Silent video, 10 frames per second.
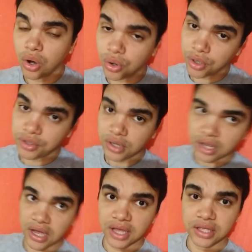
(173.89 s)
or
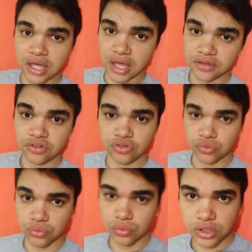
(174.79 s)
I had
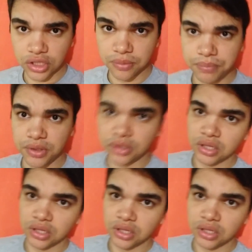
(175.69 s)
to keep